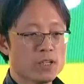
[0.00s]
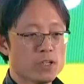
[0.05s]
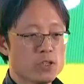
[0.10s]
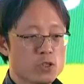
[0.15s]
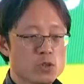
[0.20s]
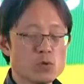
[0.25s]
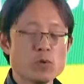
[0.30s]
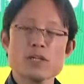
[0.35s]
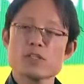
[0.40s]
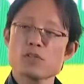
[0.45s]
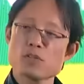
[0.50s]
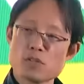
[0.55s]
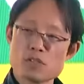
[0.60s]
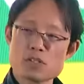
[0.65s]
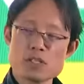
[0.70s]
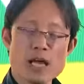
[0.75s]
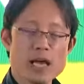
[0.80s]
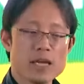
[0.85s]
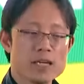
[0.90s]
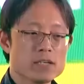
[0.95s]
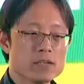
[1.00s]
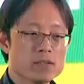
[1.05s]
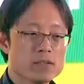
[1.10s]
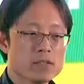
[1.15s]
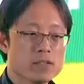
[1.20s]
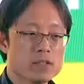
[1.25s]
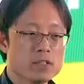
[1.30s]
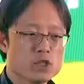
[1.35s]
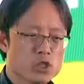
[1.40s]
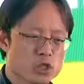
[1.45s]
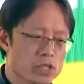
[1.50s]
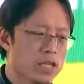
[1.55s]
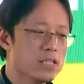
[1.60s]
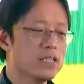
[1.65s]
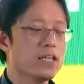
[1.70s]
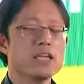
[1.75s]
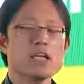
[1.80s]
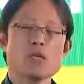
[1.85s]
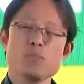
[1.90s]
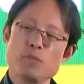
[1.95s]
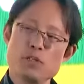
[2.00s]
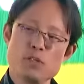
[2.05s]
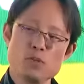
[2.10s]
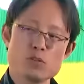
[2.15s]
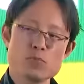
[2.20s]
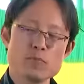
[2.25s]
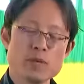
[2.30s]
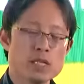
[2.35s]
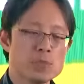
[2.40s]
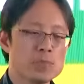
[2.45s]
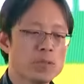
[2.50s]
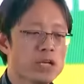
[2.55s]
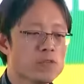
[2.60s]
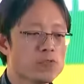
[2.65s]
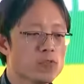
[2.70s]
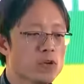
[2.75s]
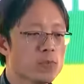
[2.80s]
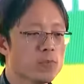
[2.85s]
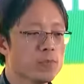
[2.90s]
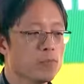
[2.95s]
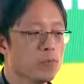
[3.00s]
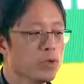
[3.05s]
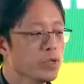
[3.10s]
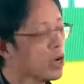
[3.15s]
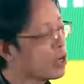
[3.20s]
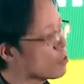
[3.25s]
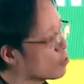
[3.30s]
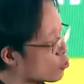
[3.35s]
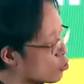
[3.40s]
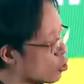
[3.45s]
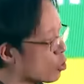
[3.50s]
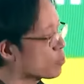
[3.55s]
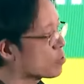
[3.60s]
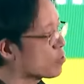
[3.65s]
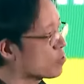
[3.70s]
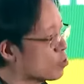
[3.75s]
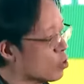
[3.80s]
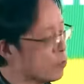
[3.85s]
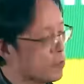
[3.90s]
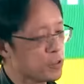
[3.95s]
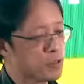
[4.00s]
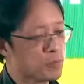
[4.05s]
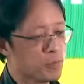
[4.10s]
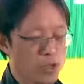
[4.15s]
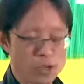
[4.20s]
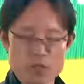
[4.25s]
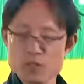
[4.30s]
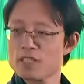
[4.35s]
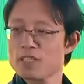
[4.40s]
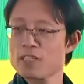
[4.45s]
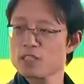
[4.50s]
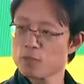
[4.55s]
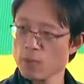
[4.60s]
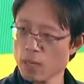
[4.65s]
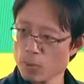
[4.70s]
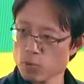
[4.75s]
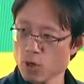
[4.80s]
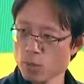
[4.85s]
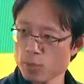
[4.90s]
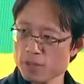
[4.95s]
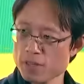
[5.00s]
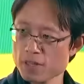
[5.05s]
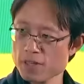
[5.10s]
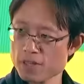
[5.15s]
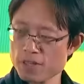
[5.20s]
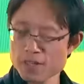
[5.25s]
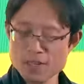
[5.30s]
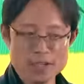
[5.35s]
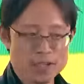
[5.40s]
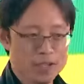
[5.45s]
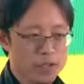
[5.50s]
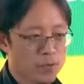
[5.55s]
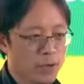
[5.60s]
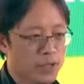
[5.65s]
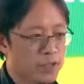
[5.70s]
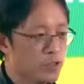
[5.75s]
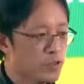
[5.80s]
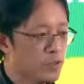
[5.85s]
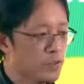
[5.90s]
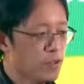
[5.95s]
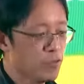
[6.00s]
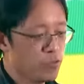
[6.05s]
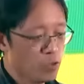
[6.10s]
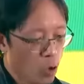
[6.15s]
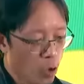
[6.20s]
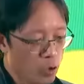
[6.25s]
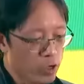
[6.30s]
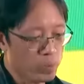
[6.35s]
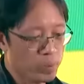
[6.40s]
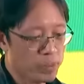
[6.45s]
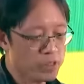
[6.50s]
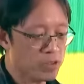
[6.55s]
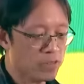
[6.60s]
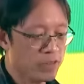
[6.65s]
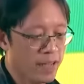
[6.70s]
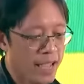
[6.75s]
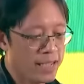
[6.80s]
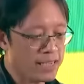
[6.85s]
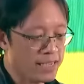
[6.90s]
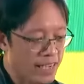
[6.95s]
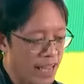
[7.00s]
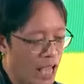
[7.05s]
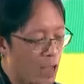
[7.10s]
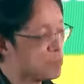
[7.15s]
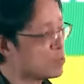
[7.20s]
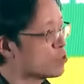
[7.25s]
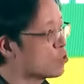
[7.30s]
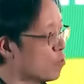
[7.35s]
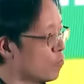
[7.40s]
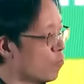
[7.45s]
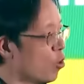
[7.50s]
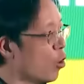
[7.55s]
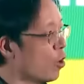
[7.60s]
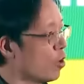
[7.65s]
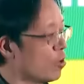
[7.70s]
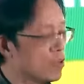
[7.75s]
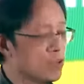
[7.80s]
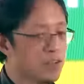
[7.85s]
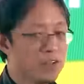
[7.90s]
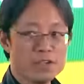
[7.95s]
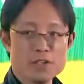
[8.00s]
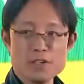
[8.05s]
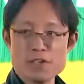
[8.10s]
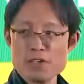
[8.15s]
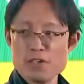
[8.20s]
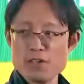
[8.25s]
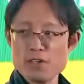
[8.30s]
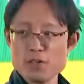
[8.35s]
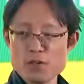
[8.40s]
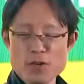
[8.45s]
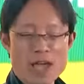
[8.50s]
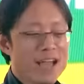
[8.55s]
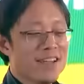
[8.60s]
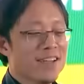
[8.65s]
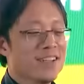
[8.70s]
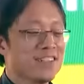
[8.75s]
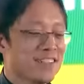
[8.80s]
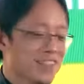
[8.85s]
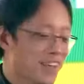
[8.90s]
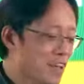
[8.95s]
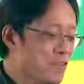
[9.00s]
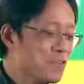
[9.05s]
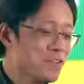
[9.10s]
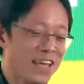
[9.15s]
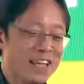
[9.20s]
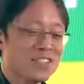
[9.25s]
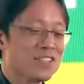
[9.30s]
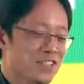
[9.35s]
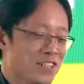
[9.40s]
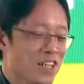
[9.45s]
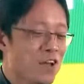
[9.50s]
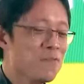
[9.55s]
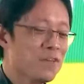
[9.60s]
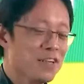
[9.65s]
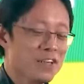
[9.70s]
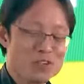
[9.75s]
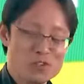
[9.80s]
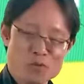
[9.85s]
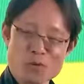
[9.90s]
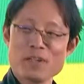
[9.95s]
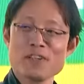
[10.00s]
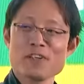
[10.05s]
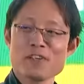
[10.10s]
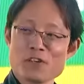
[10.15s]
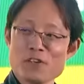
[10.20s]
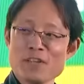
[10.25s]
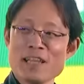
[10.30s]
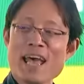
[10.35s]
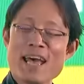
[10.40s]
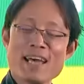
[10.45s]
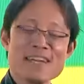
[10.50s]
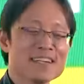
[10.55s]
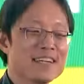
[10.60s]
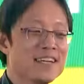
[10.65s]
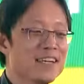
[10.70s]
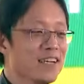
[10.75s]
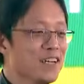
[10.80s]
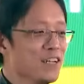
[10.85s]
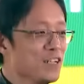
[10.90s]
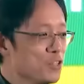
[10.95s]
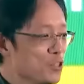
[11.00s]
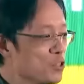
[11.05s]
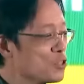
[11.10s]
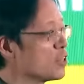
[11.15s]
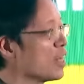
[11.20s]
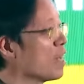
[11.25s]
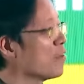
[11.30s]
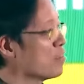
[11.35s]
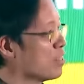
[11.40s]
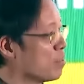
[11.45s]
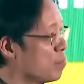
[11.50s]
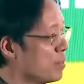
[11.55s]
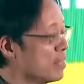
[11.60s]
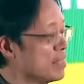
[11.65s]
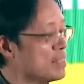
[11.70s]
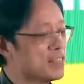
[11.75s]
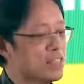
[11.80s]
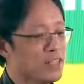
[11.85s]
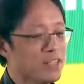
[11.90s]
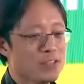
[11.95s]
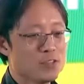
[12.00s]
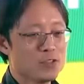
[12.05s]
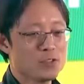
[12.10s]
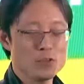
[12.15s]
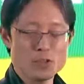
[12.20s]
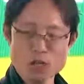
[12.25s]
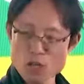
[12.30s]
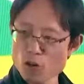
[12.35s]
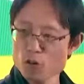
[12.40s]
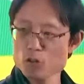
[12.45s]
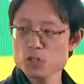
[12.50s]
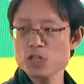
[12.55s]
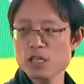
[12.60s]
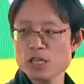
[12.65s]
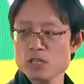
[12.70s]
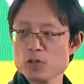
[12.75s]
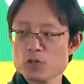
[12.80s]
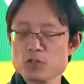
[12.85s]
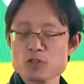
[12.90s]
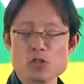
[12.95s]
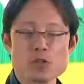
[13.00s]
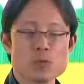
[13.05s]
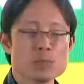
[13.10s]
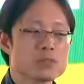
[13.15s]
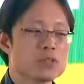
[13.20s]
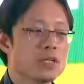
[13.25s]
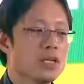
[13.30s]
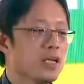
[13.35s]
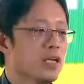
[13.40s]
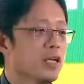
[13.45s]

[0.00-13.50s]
You get to decide, should that data be used by the platform? What are the terms of service? Because it is my property. Right? If you own a piece of land and it happens to have oil, you can just come in and drill on your land. You should have the ability to negotiate those terms.